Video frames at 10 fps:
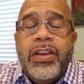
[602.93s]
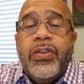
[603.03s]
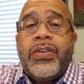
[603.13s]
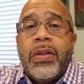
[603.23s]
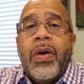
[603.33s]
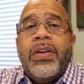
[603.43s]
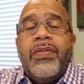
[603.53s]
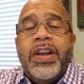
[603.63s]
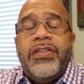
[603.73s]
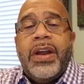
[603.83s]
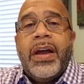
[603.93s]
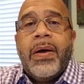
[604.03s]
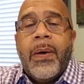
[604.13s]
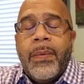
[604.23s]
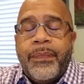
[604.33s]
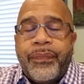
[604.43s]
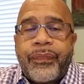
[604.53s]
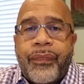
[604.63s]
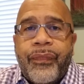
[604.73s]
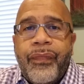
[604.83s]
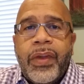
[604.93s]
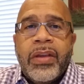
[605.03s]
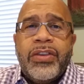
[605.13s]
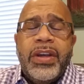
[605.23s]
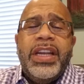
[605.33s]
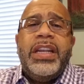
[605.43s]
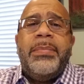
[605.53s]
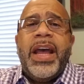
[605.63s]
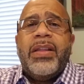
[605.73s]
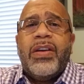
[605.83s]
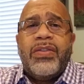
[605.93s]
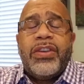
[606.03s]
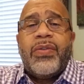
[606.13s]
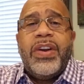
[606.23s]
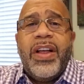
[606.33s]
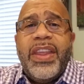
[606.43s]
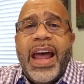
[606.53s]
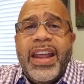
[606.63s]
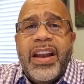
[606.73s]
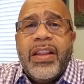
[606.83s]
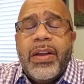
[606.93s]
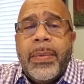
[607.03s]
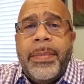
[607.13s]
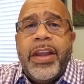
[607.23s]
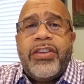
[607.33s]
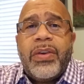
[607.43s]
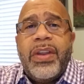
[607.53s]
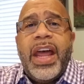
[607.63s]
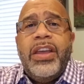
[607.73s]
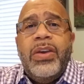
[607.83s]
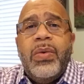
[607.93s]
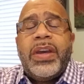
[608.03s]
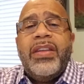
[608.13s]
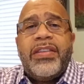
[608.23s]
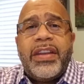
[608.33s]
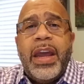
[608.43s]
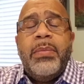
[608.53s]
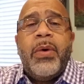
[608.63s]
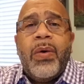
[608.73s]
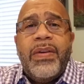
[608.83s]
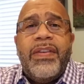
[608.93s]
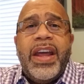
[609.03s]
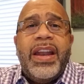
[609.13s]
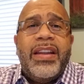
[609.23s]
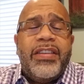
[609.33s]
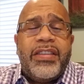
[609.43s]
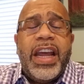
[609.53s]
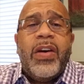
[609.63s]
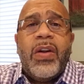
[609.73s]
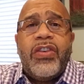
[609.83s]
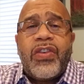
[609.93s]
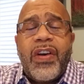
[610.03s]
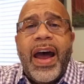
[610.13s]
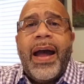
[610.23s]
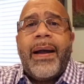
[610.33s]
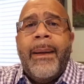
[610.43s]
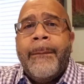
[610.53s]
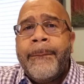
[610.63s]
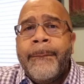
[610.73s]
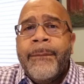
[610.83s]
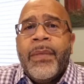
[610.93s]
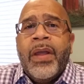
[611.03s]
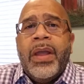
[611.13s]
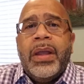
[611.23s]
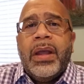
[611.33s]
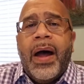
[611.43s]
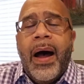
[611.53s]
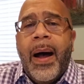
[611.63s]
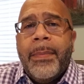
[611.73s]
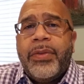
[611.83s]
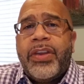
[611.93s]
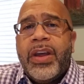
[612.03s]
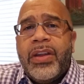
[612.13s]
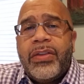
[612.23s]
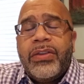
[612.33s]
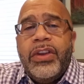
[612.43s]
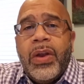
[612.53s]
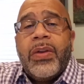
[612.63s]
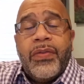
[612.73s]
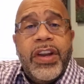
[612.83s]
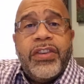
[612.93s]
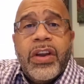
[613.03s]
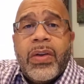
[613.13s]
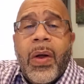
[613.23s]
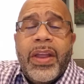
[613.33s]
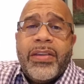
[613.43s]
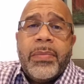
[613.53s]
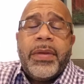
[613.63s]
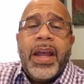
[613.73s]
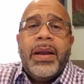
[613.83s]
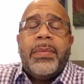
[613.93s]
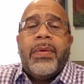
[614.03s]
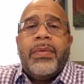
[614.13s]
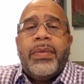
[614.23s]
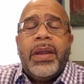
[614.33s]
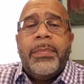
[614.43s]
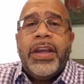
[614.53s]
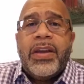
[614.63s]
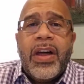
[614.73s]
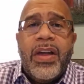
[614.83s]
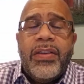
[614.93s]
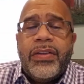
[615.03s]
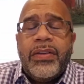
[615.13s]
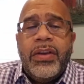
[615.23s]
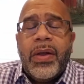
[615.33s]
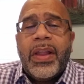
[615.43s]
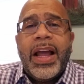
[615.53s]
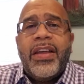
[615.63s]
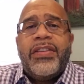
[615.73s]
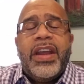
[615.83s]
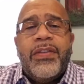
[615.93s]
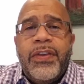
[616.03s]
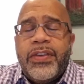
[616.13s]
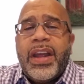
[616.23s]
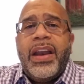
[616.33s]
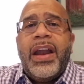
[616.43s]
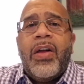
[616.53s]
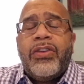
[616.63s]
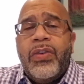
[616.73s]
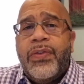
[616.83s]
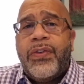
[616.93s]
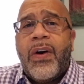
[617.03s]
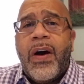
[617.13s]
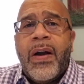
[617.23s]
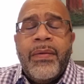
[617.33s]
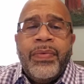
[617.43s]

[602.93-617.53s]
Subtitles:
you so long to reach that goal. So you need to be able to reel that in a little bit so that you can stay motivated and stay on track to reaching a goal that's obtainable. Because, like I said, if you set it out too far,